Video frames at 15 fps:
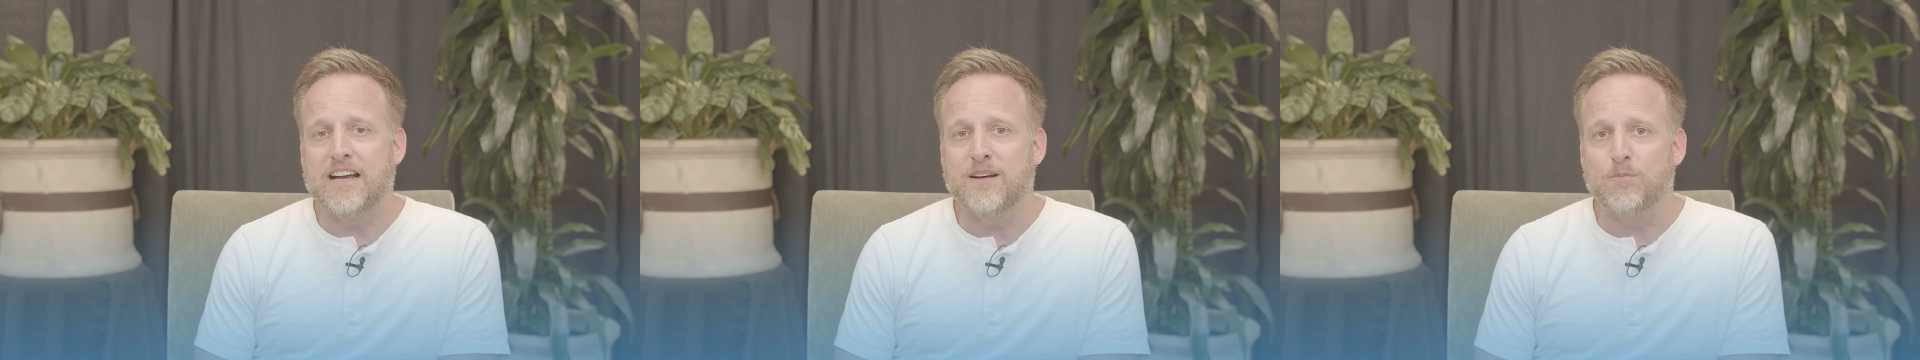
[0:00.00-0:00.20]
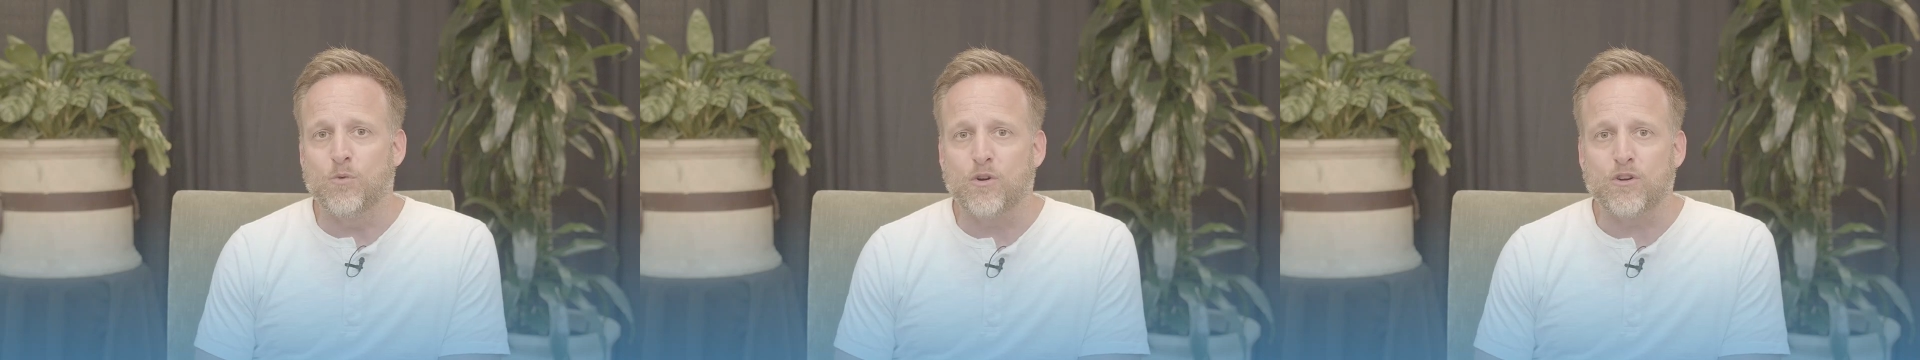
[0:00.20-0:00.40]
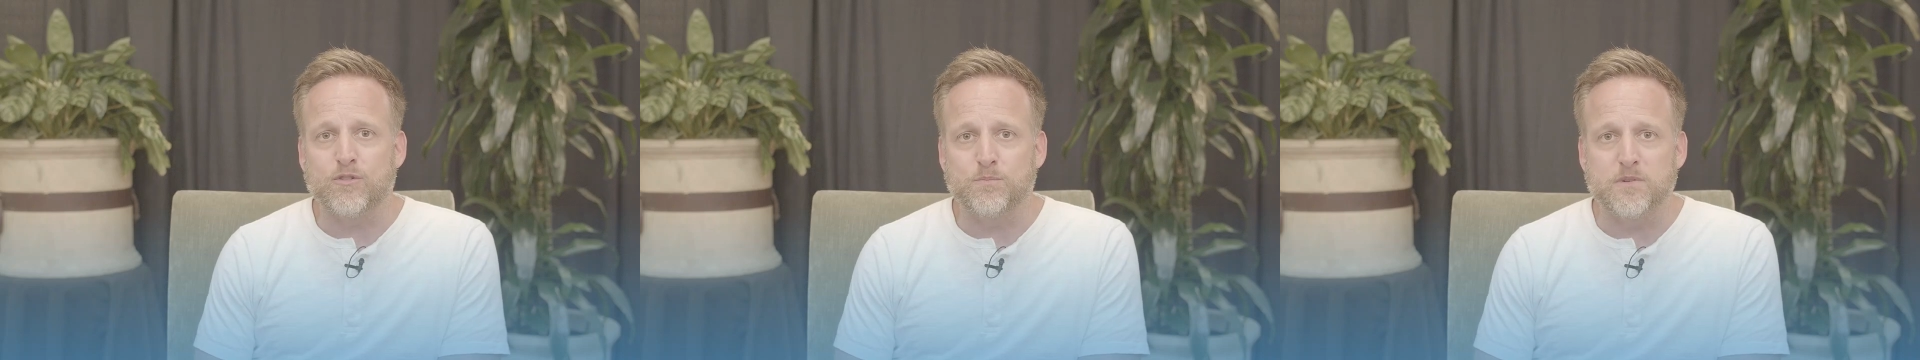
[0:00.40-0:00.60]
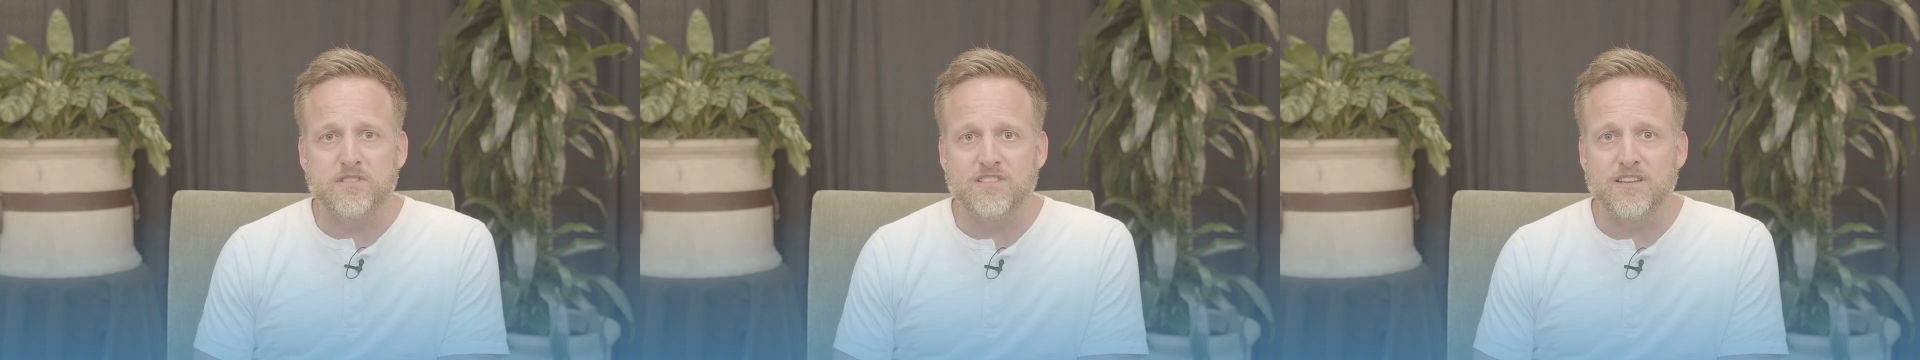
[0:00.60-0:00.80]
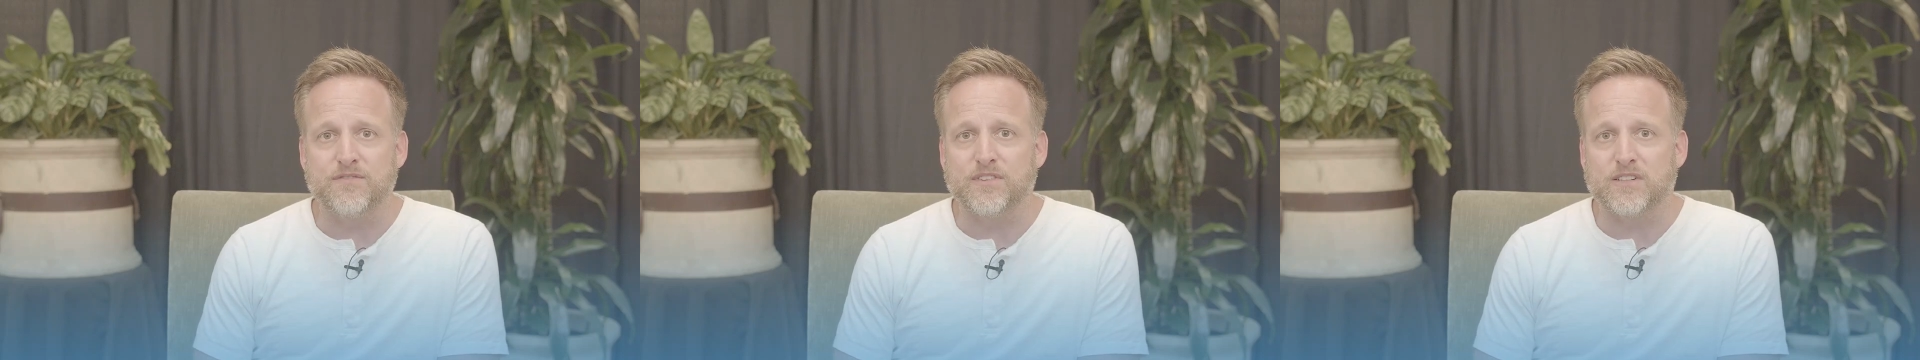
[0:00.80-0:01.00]
more
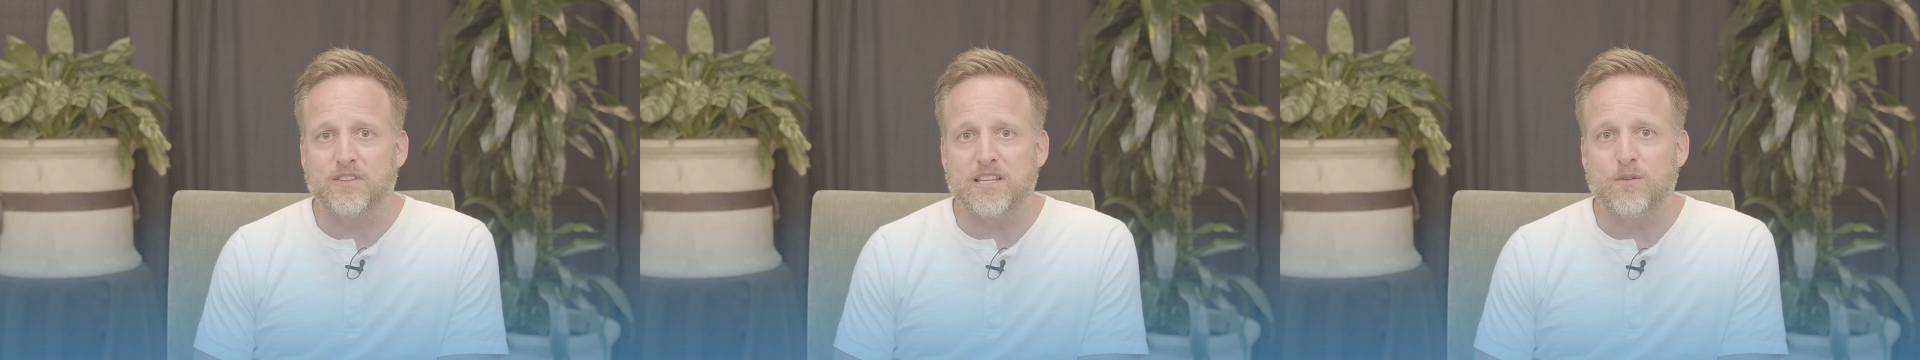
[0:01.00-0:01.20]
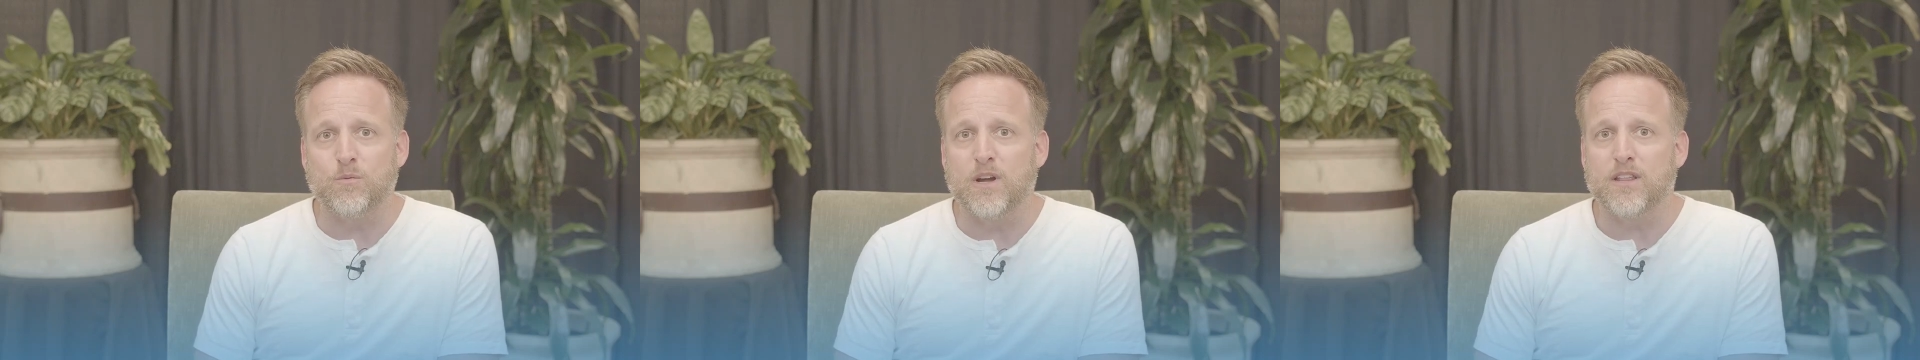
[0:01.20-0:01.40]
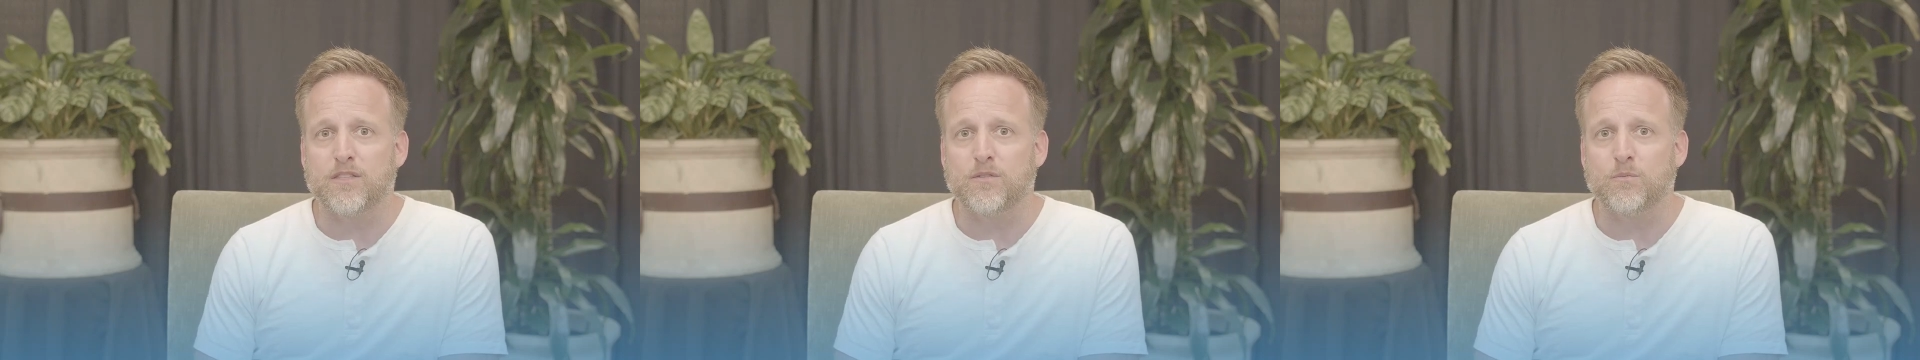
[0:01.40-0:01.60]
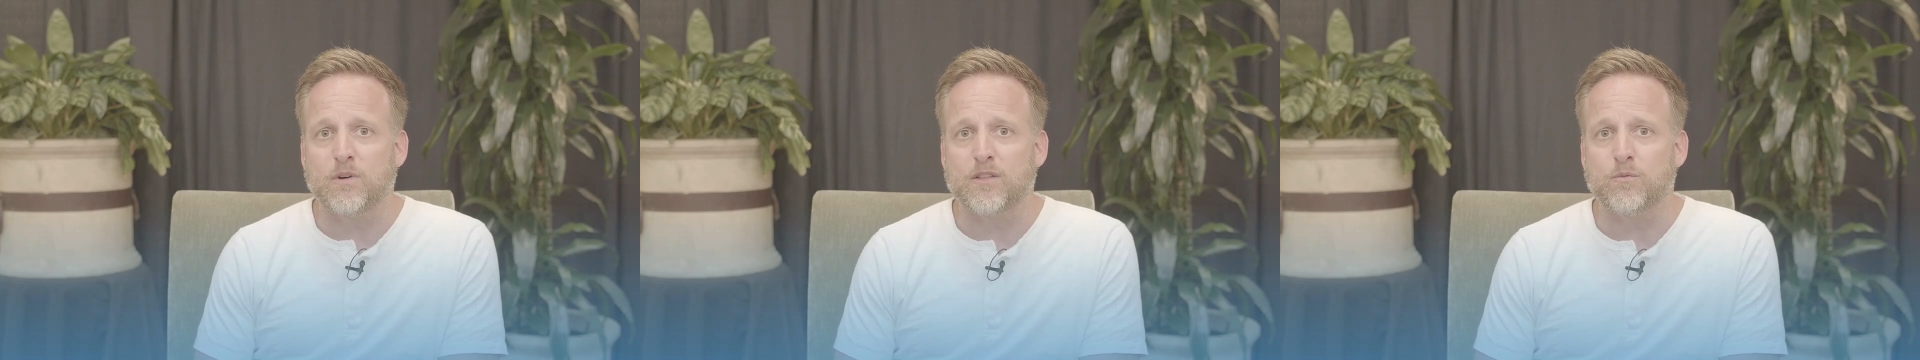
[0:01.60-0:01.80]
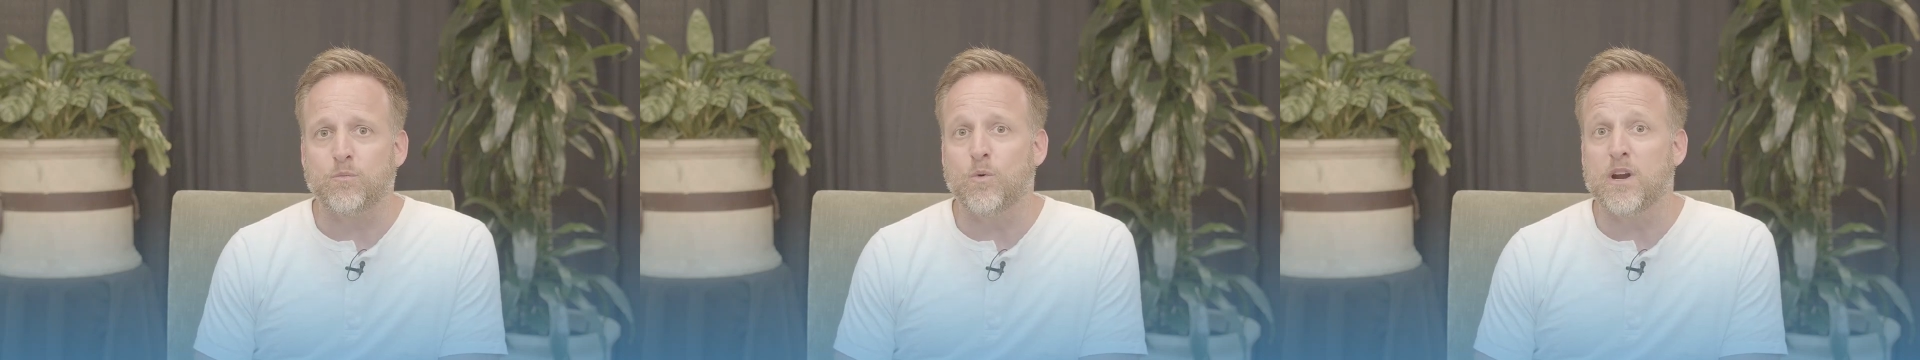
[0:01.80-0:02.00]
specifically with
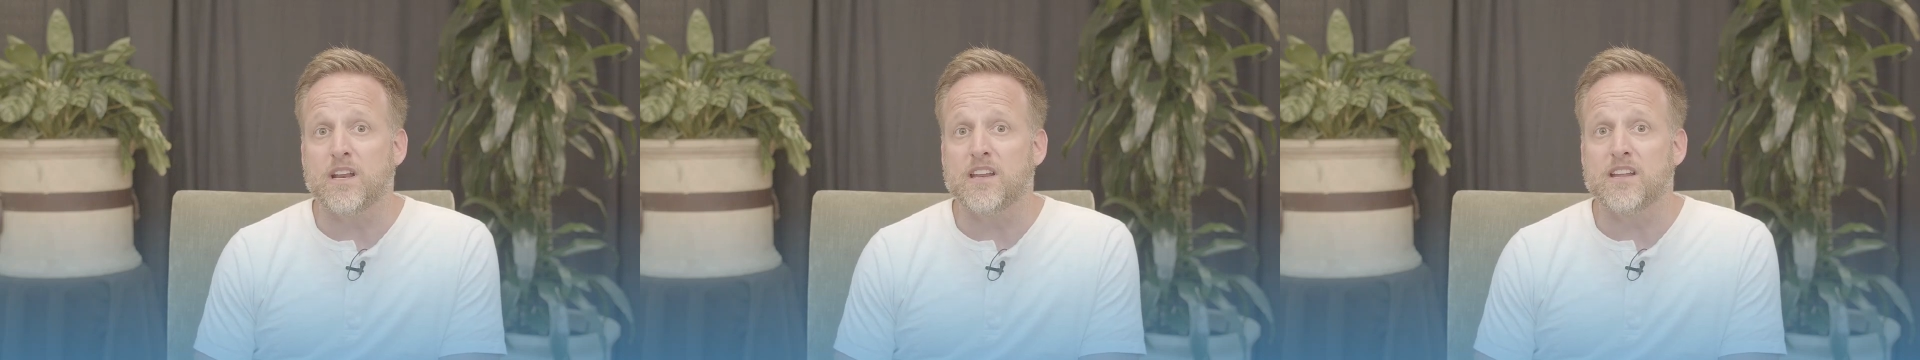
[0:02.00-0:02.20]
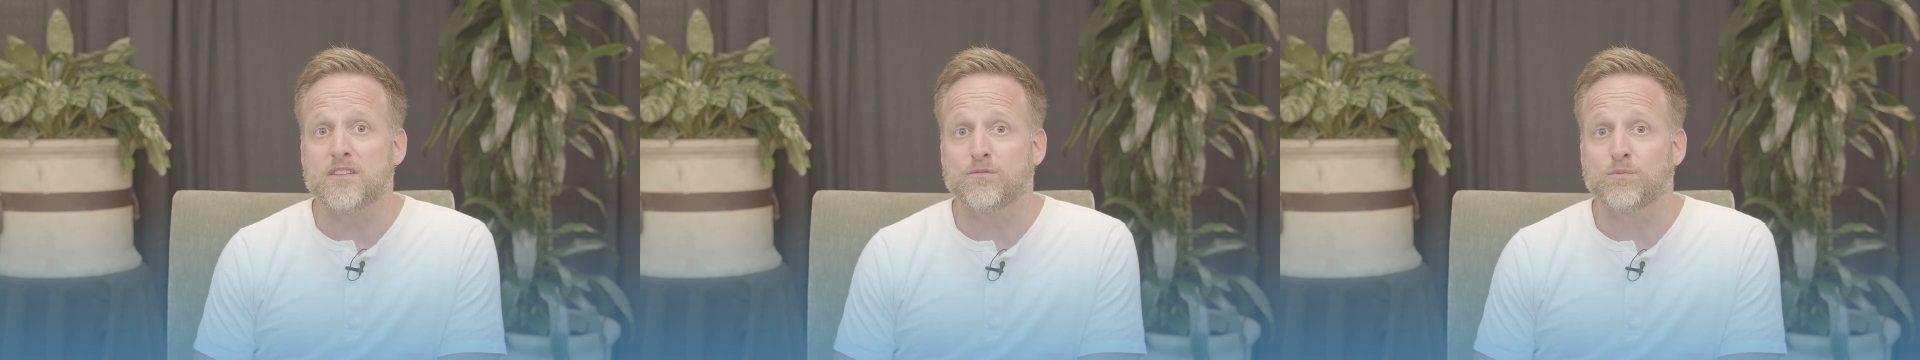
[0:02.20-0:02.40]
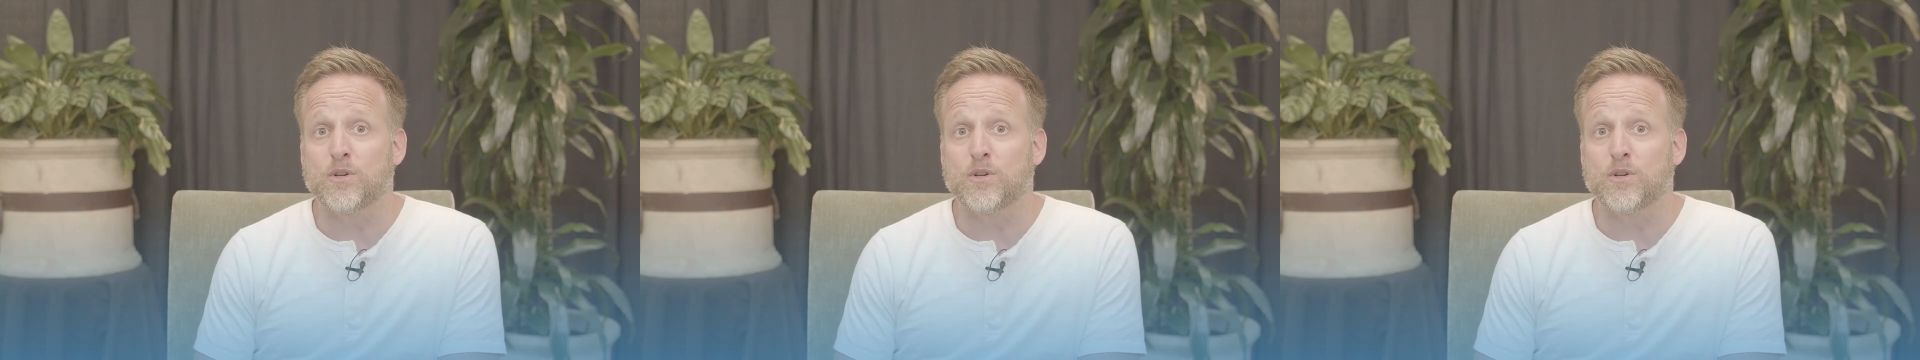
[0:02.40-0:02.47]
what it is